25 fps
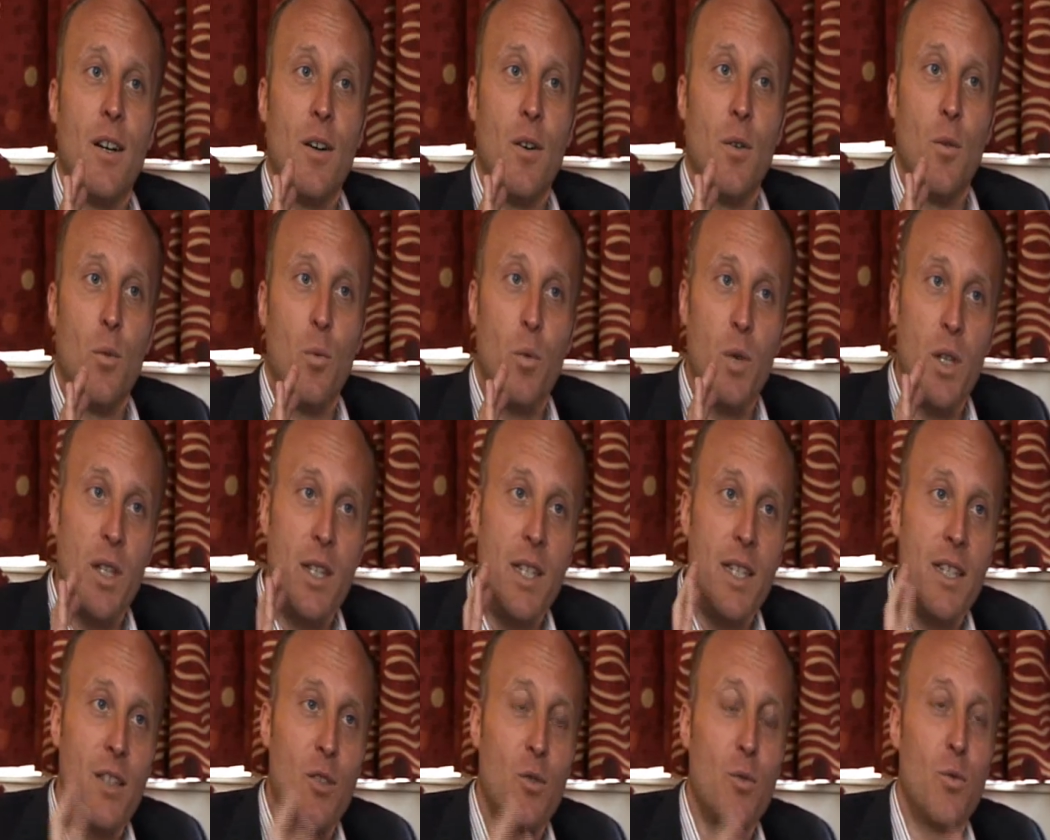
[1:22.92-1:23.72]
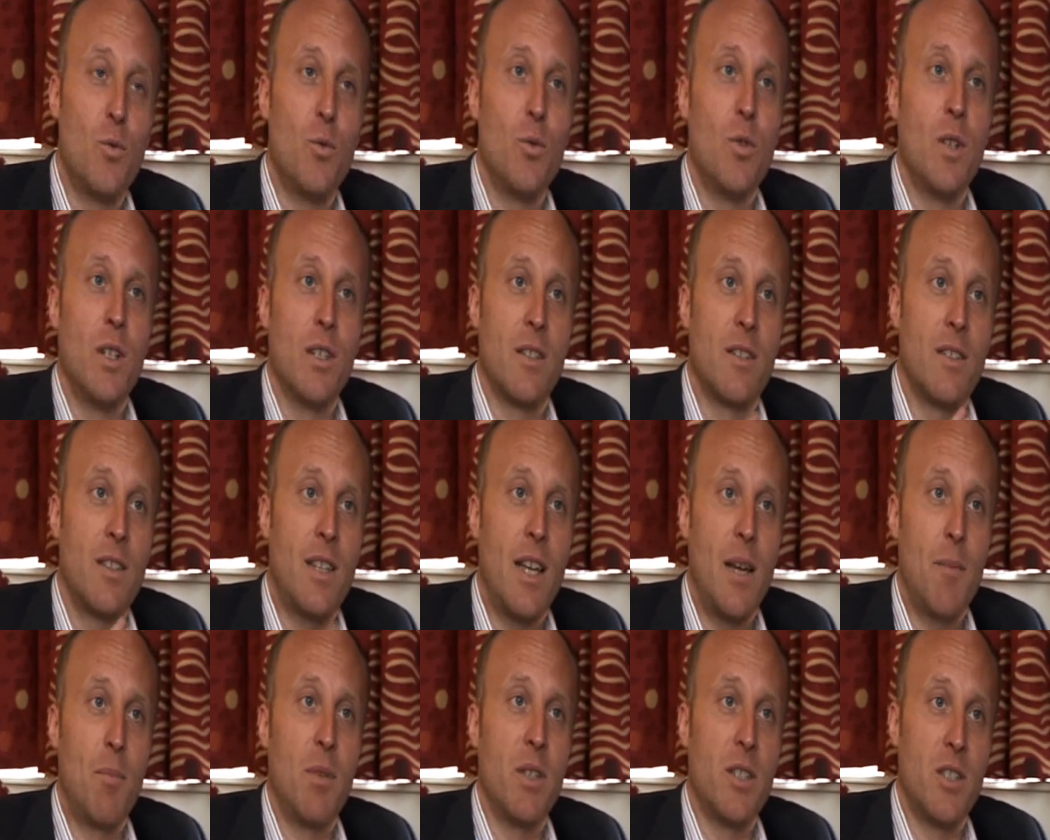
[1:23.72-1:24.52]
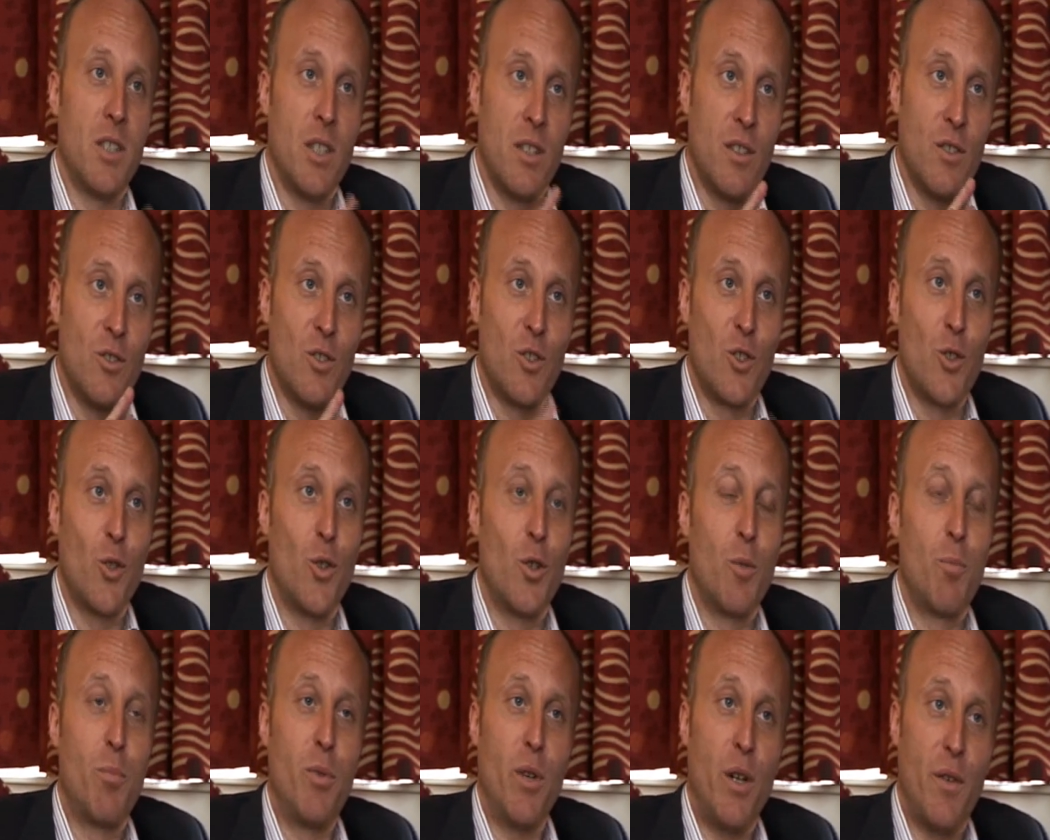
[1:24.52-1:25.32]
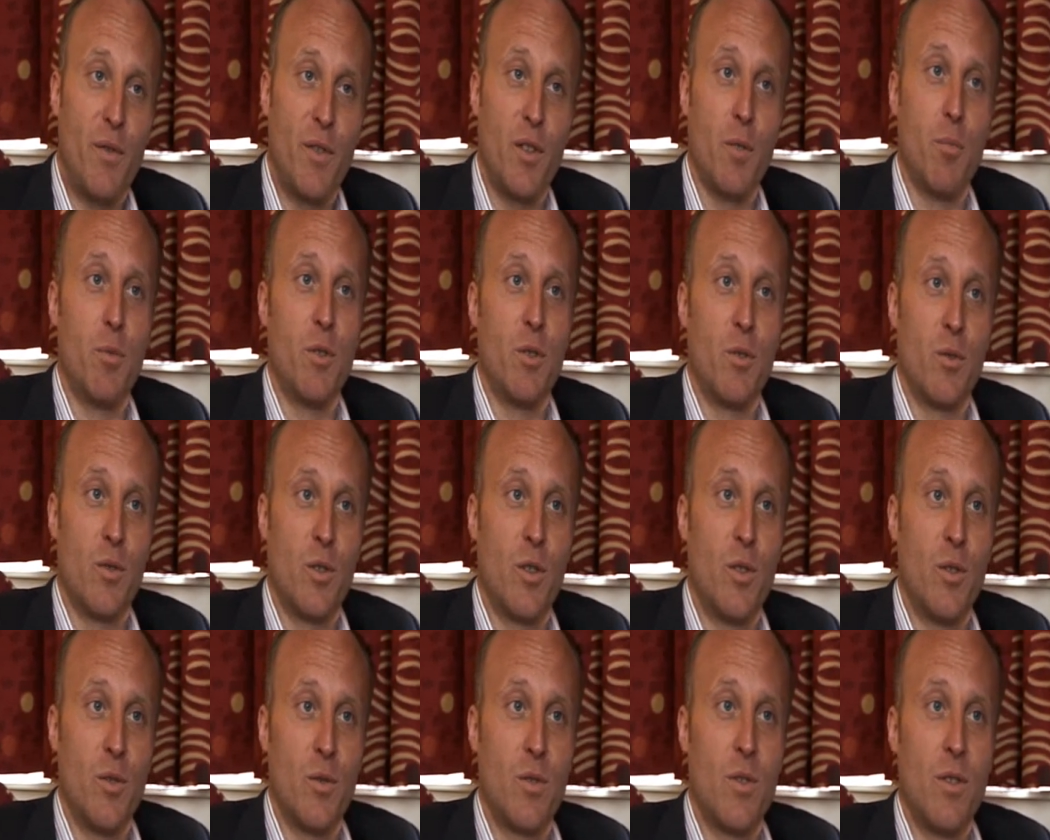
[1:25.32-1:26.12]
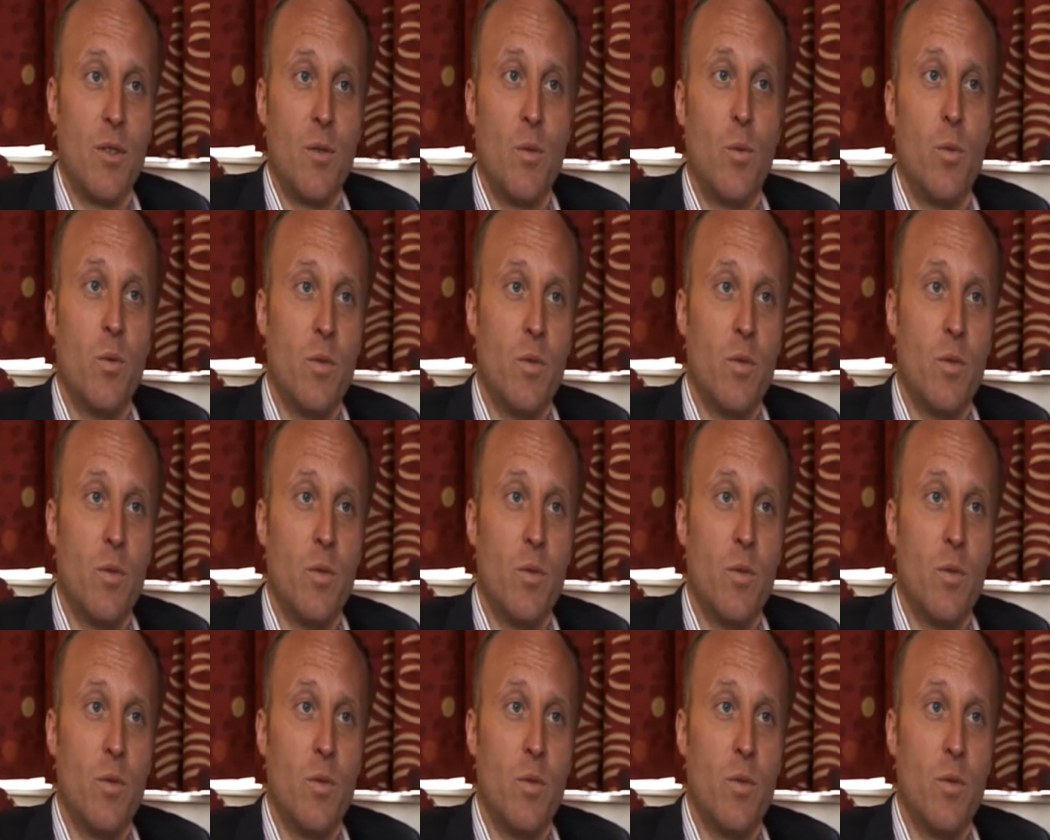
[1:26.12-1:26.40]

we need to establish and ensure profitable growth.